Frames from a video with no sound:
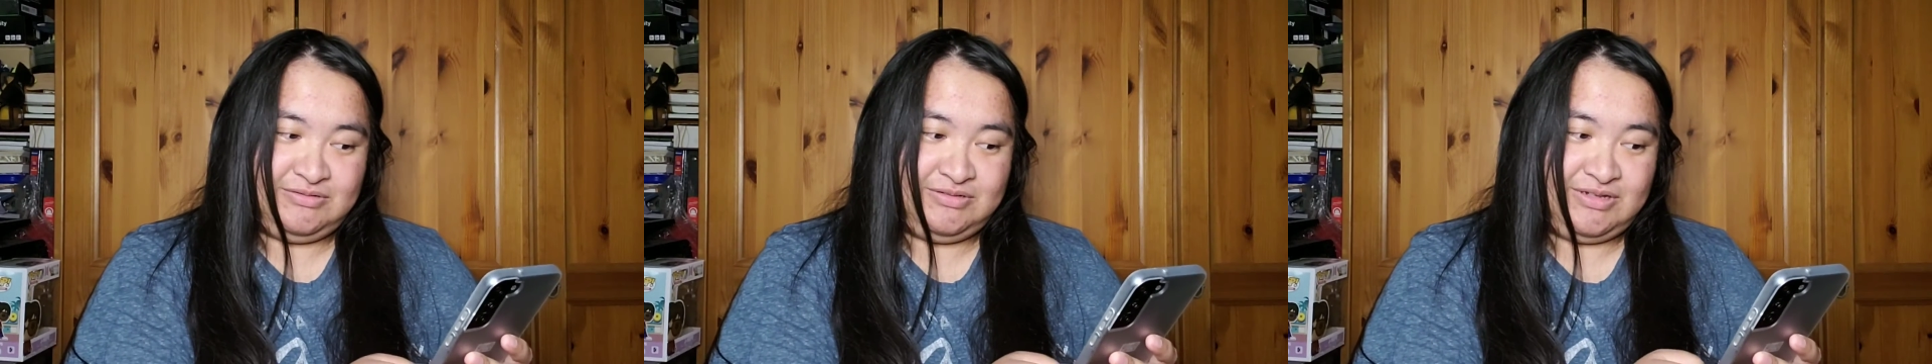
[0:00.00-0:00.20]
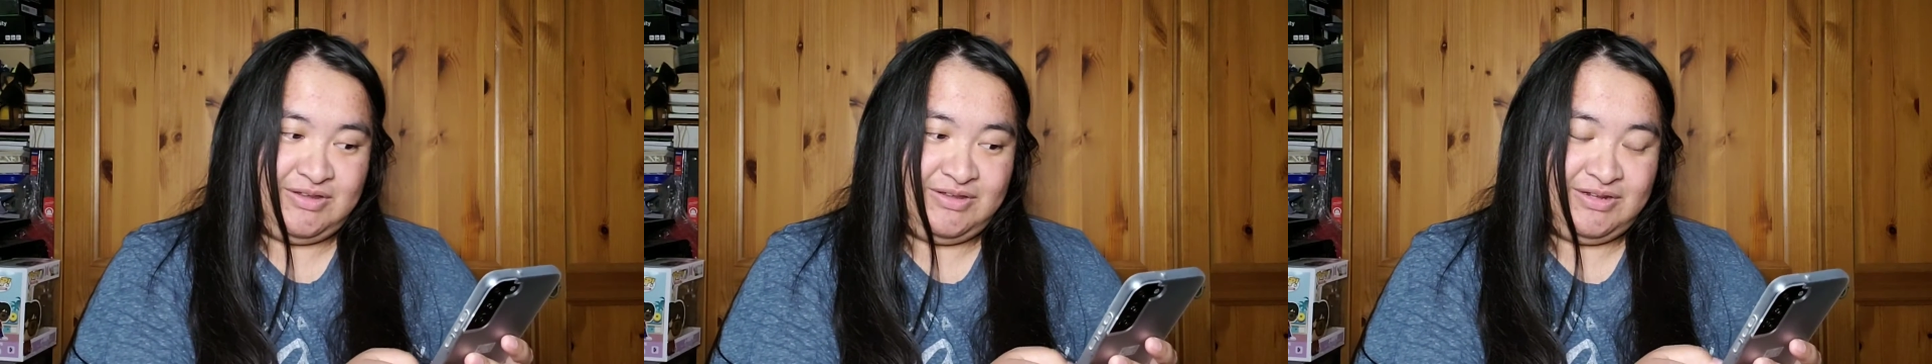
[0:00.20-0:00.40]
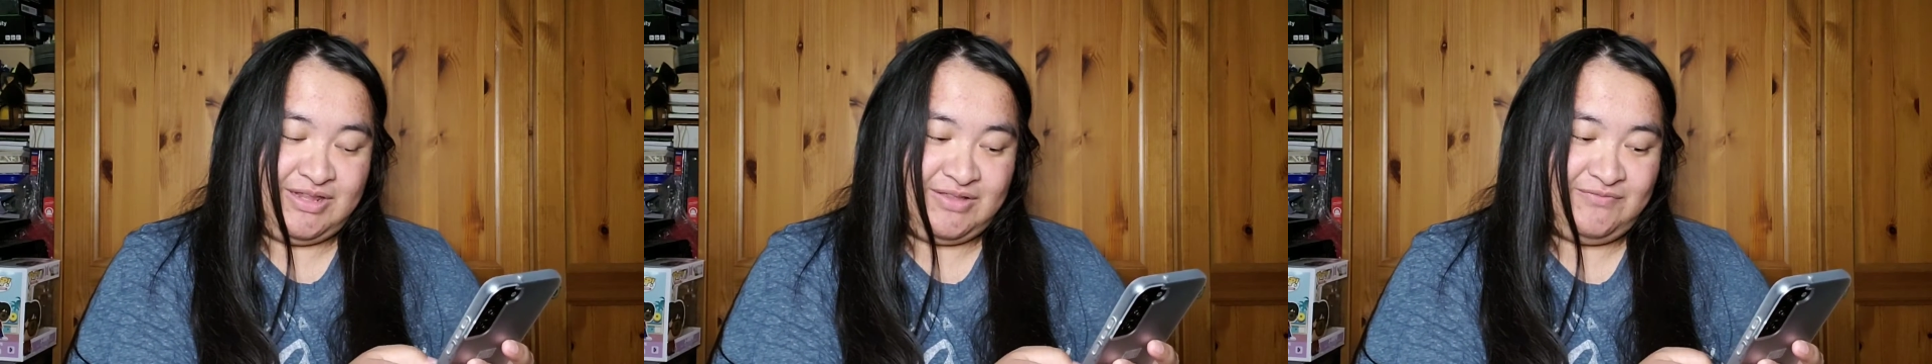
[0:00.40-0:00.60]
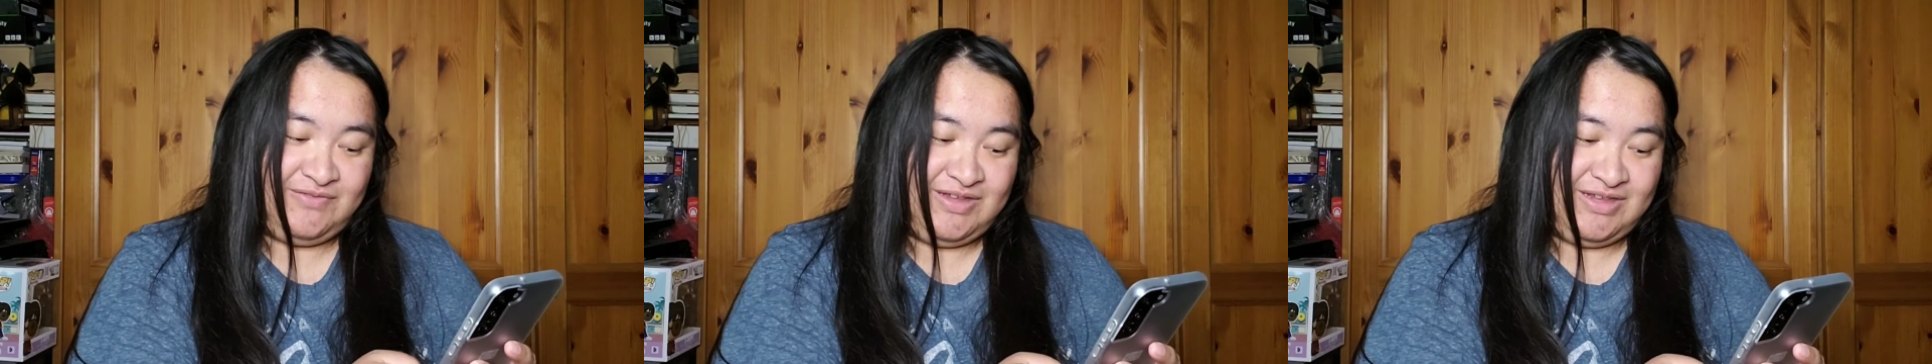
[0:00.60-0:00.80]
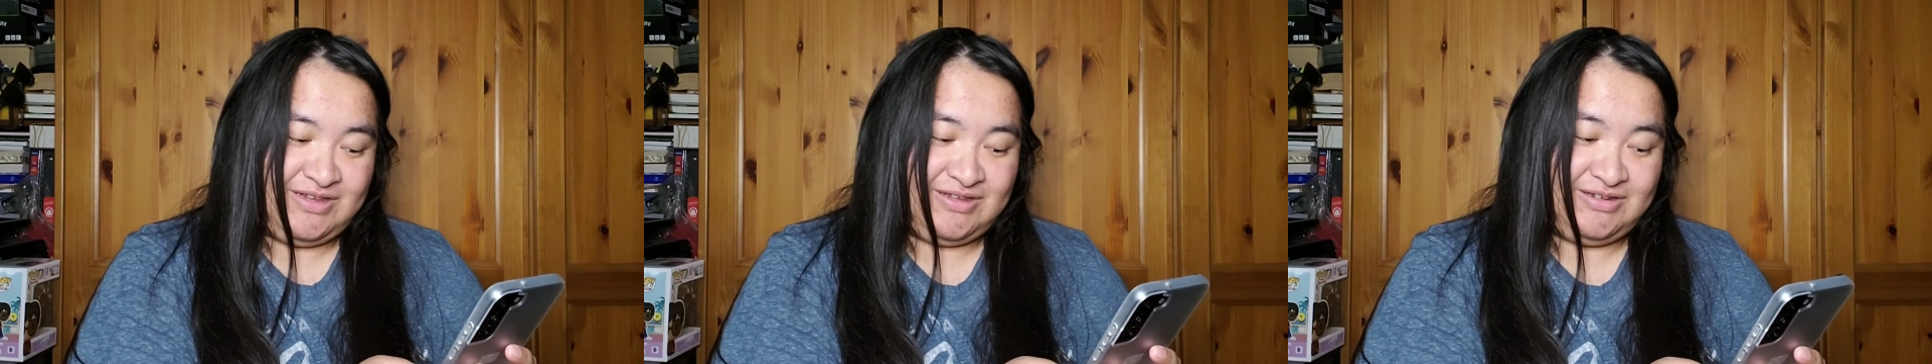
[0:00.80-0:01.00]
that, that's
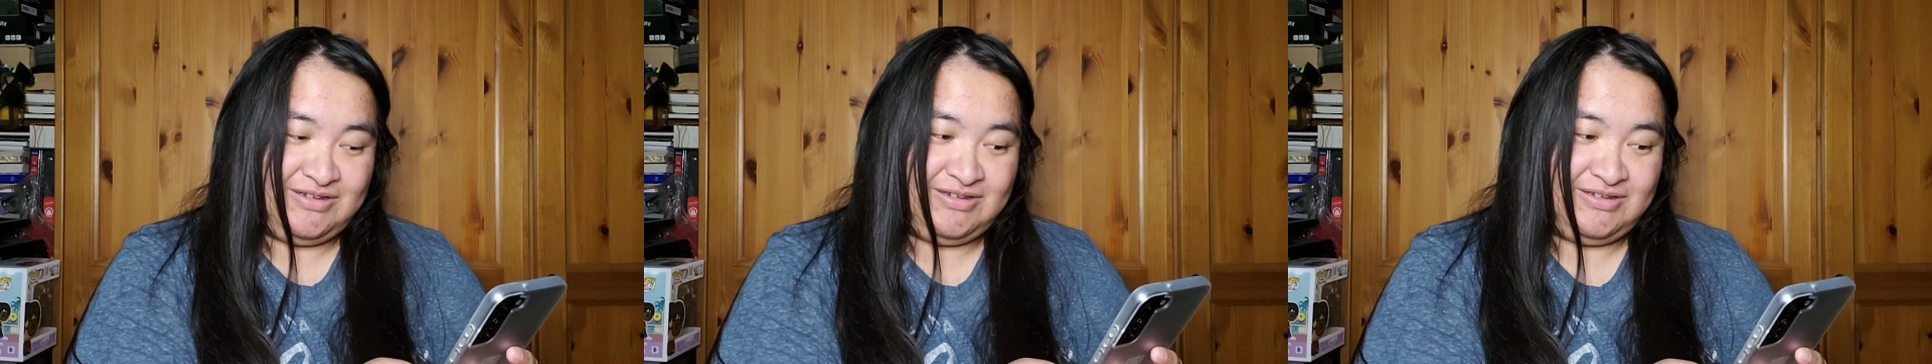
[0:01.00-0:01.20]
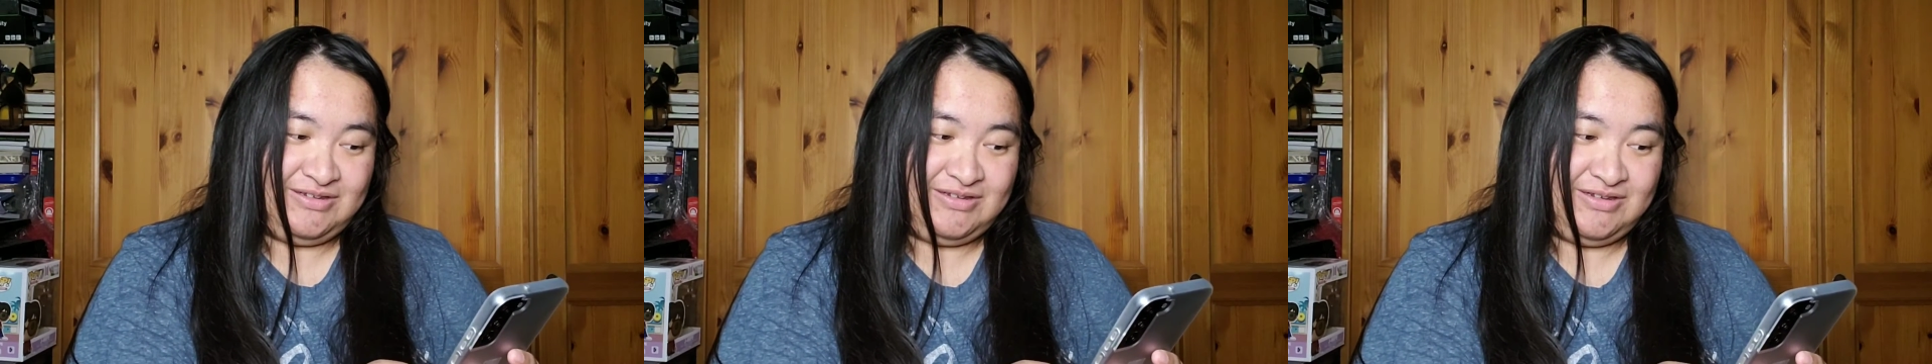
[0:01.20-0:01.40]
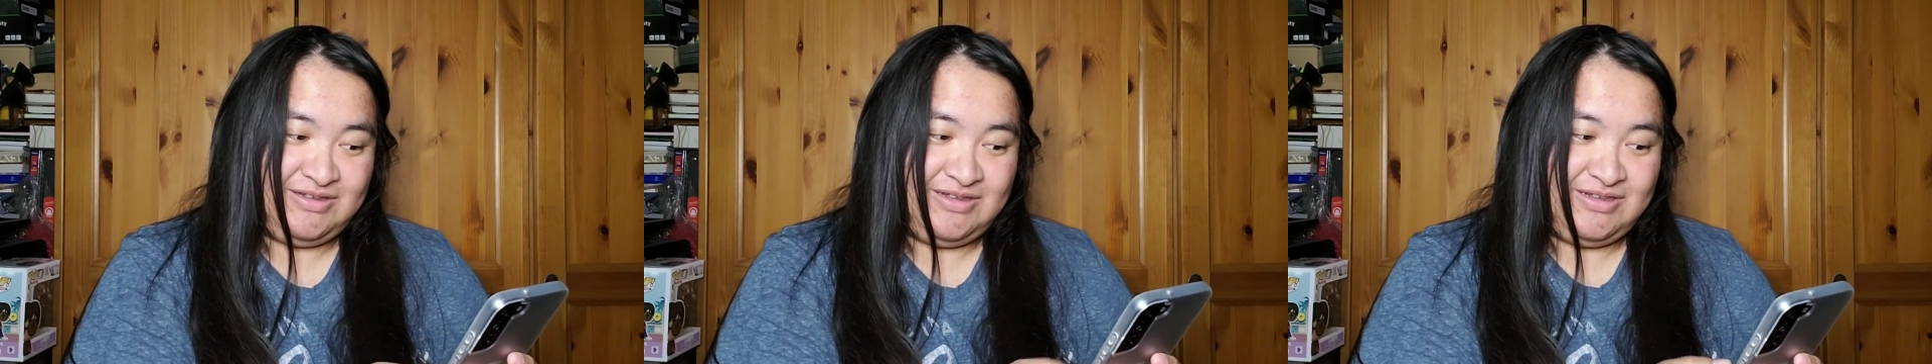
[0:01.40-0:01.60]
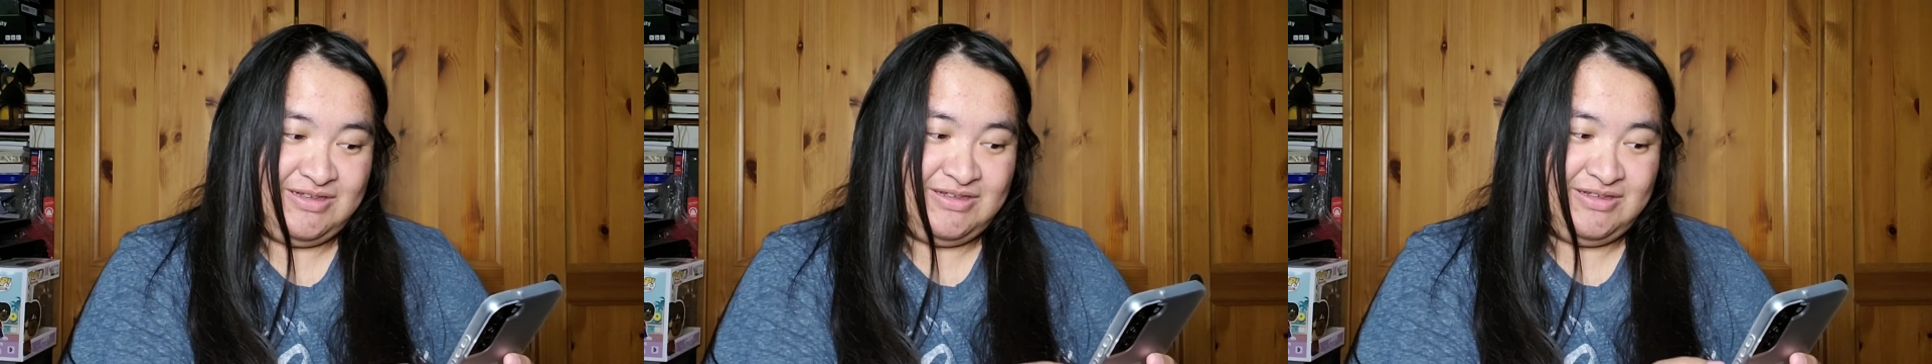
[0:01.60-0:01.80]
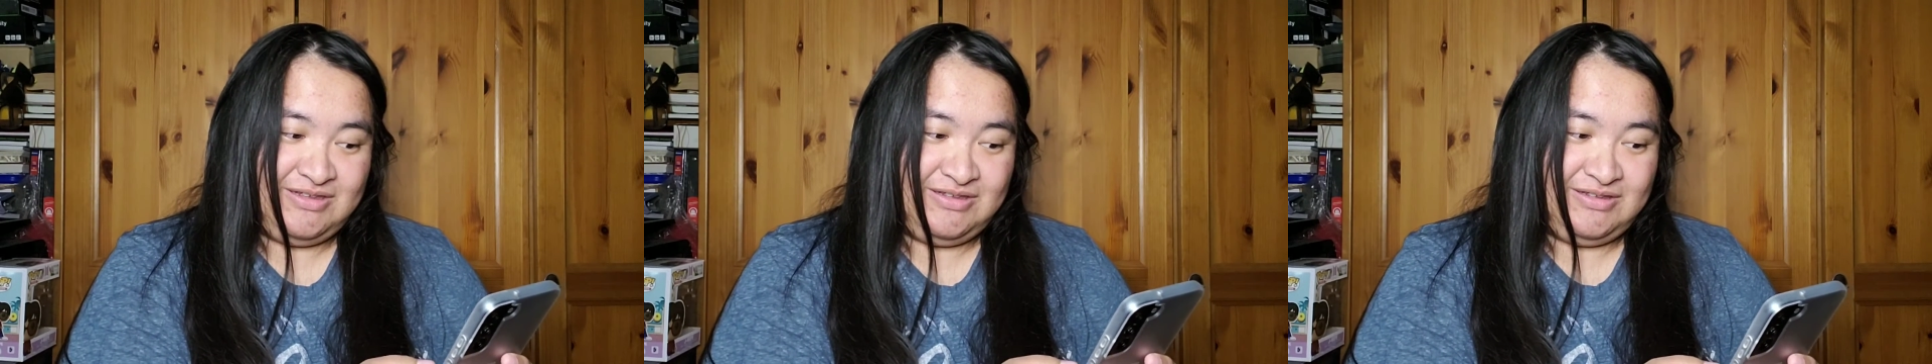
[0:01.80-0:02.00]
fake.
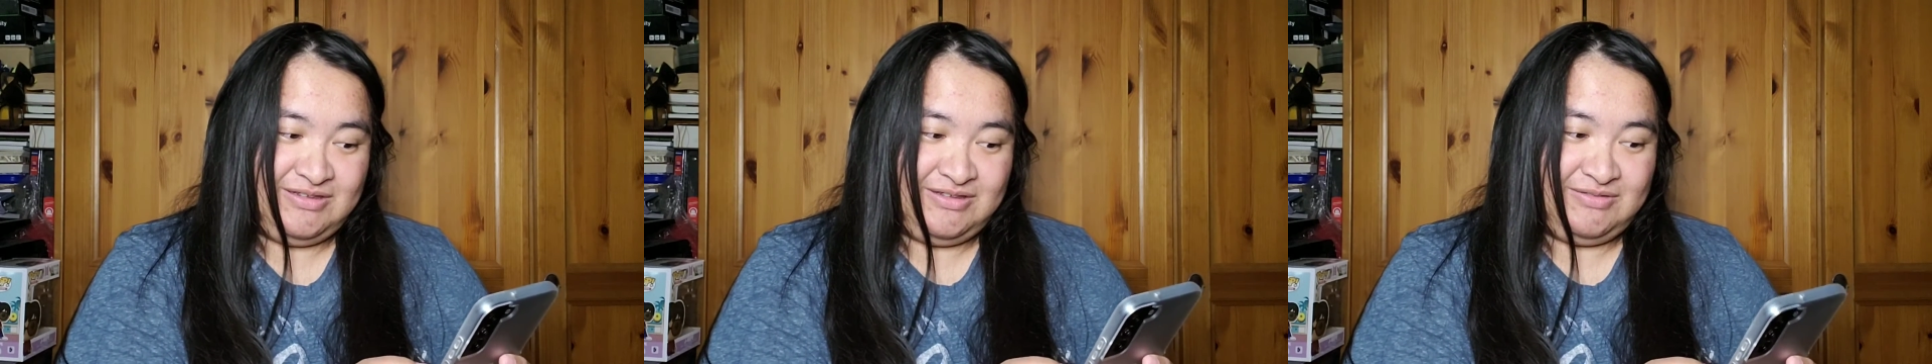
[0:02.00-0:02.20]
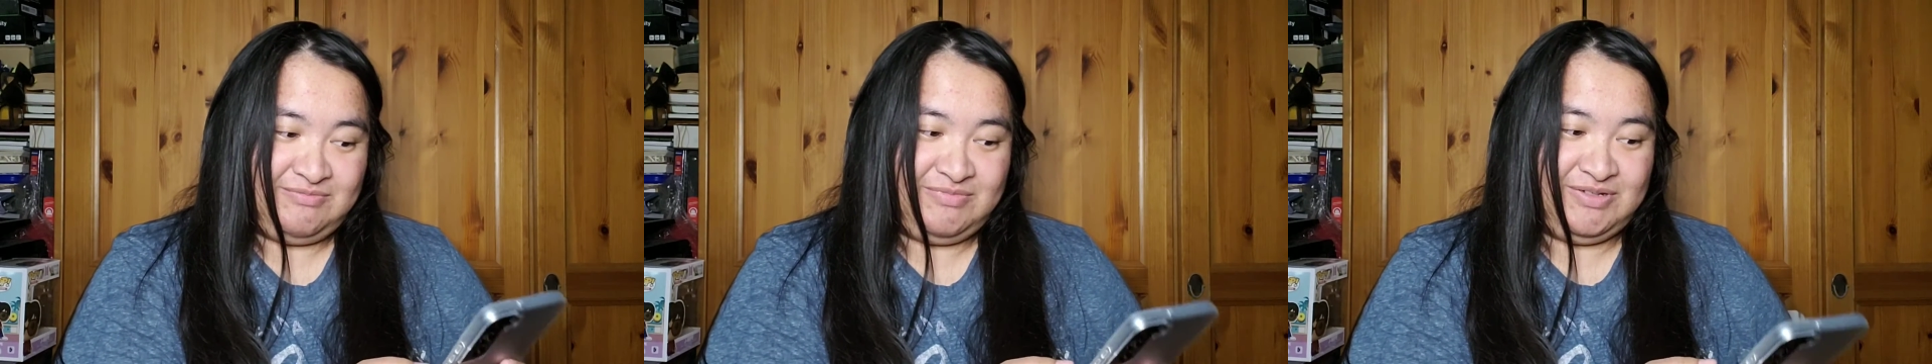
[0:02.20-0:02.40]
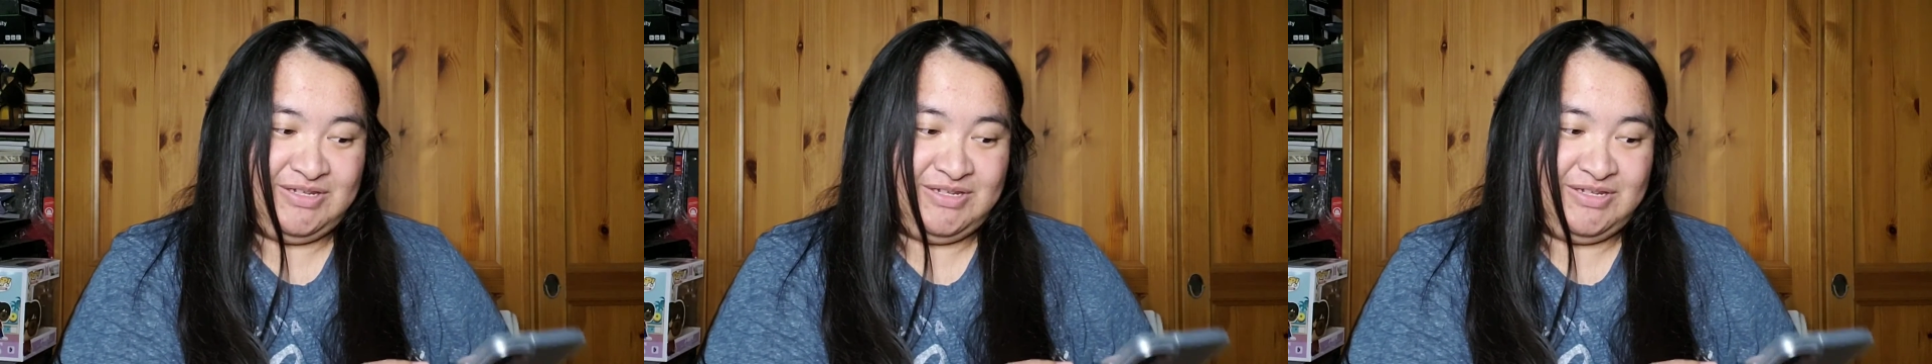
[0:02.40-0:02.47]
But